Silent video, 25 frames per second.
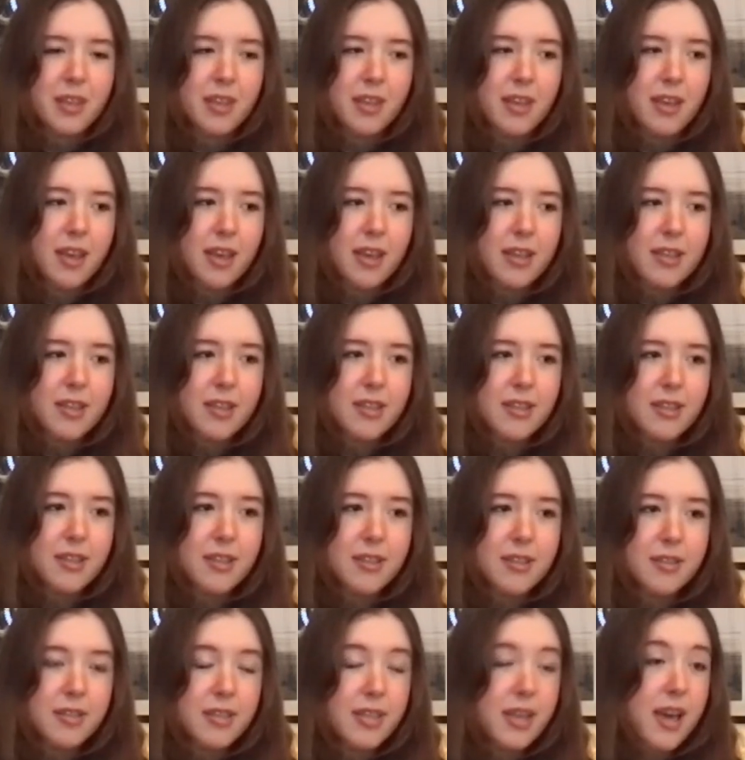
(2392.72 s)

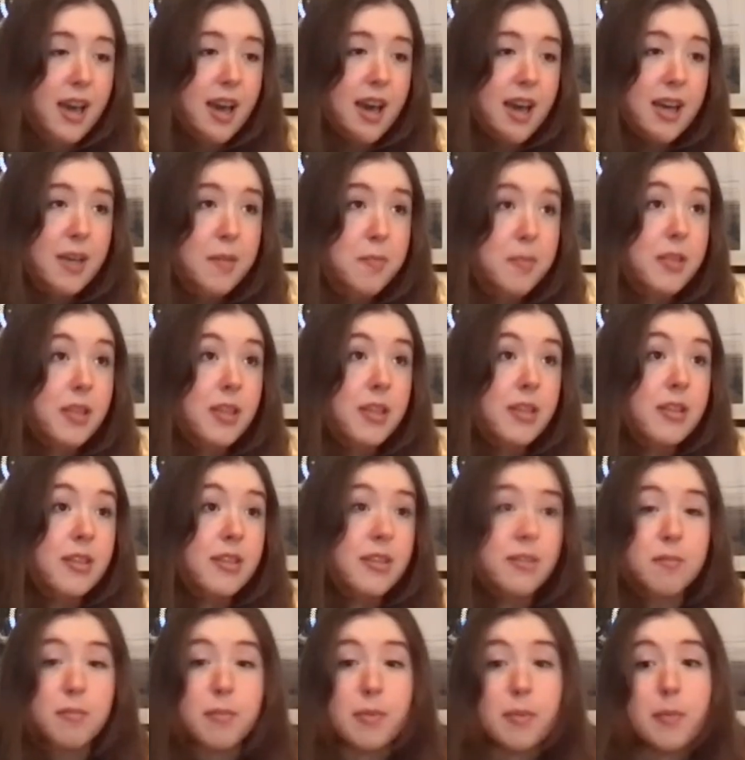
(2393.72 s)
And yeah, I
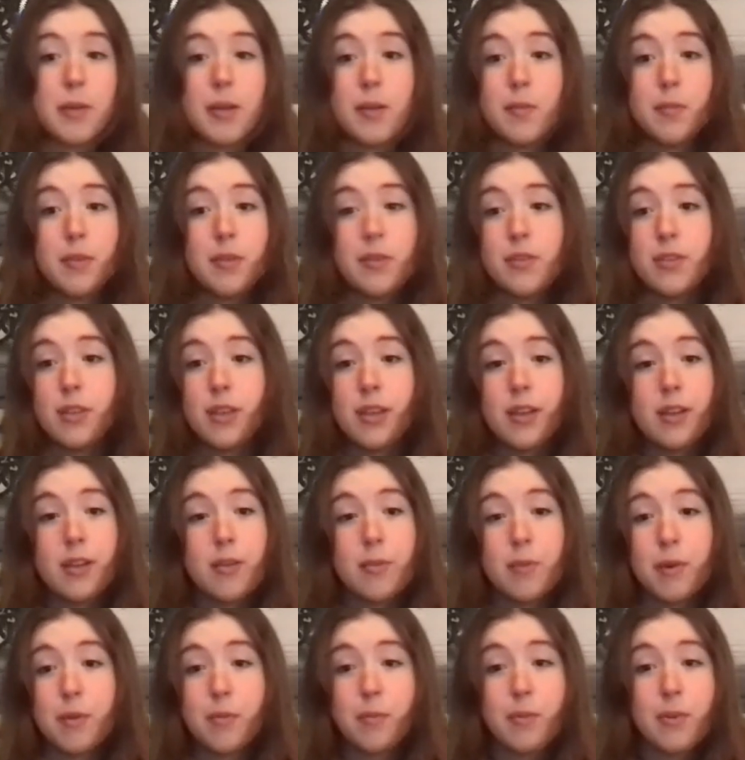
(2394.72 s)
mean, we play music
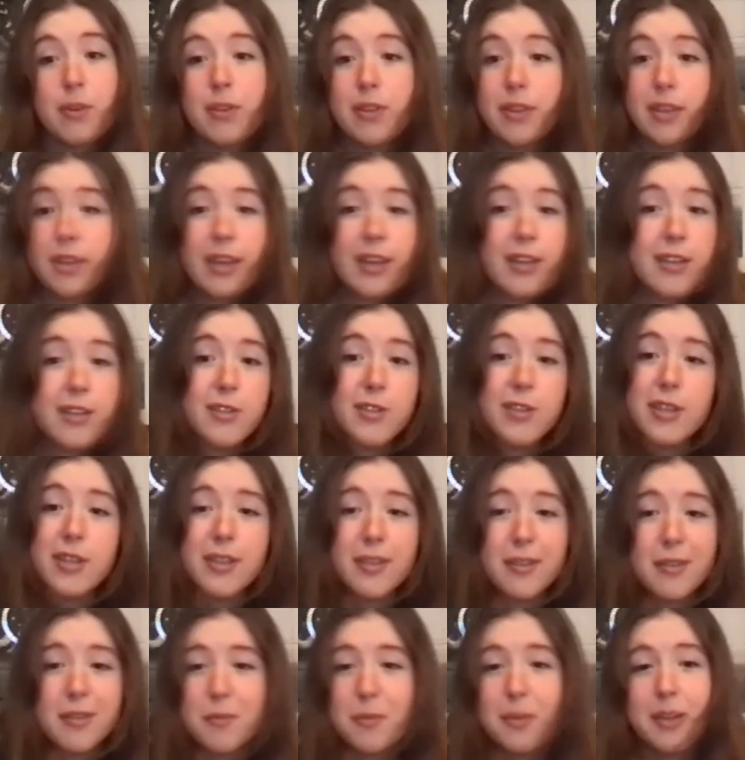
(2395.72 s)
when we're in the
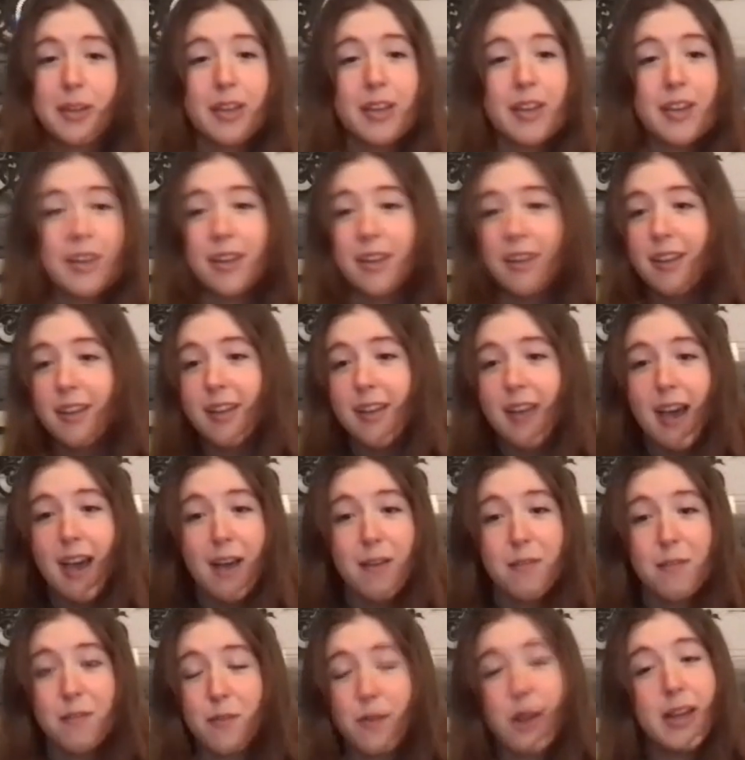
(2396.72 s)
kitchen. We
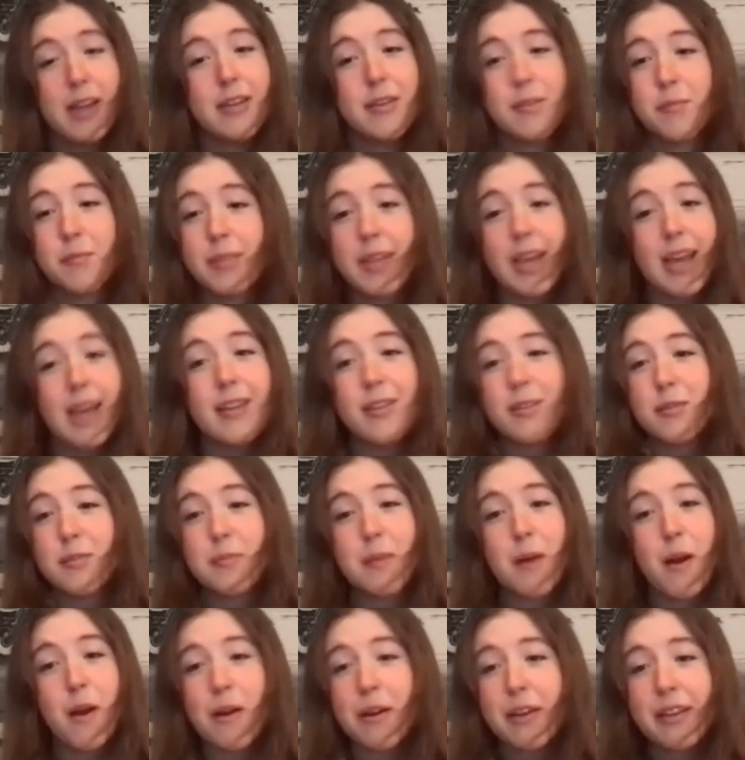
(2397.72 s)
have random dance
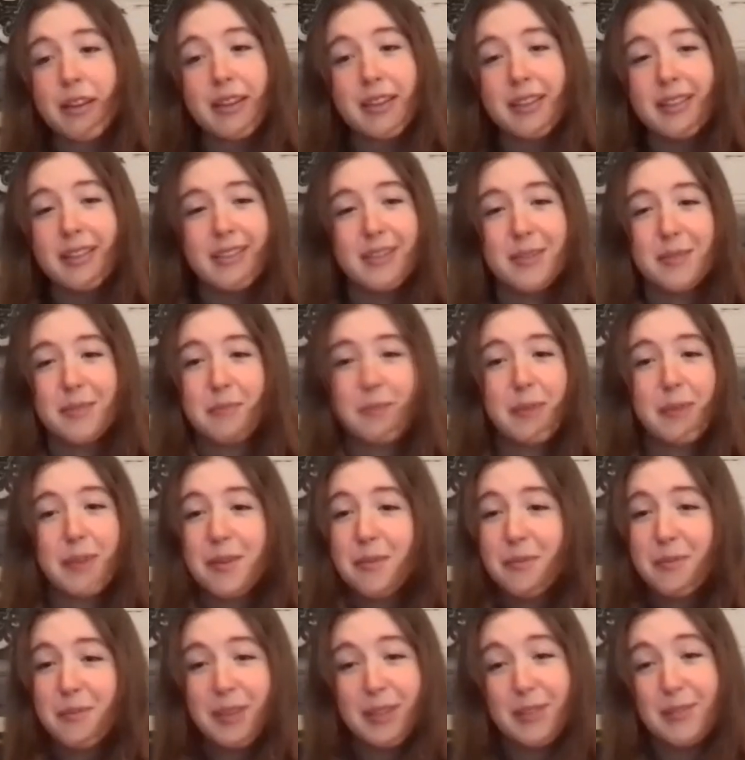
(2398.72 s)
parties
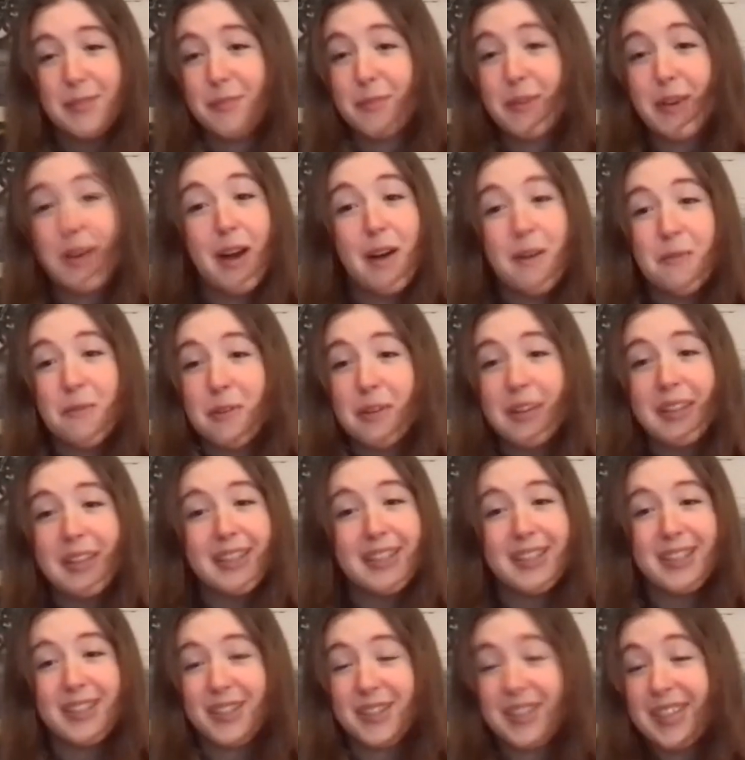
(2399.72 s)
because we all
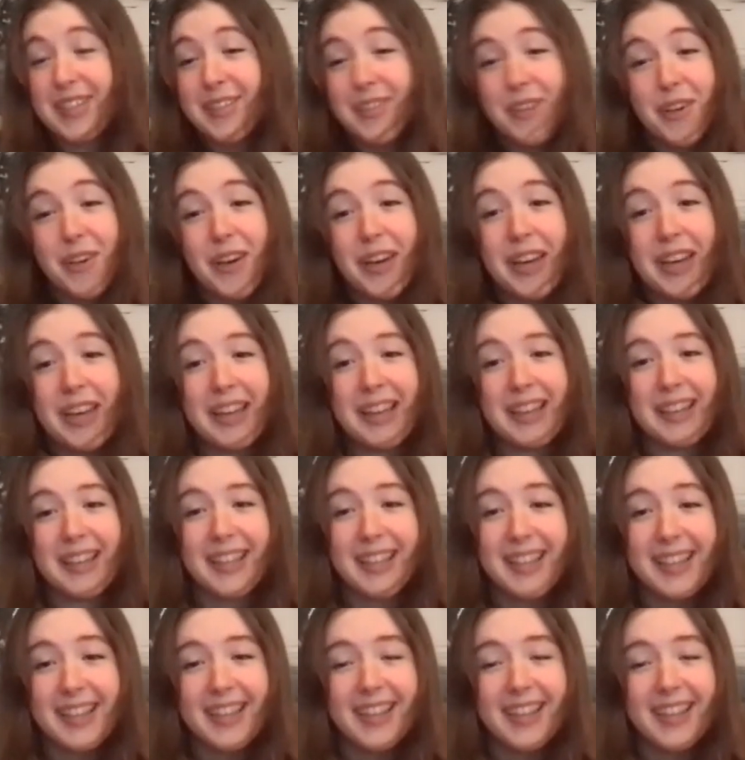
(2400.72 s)
really just enjoy it.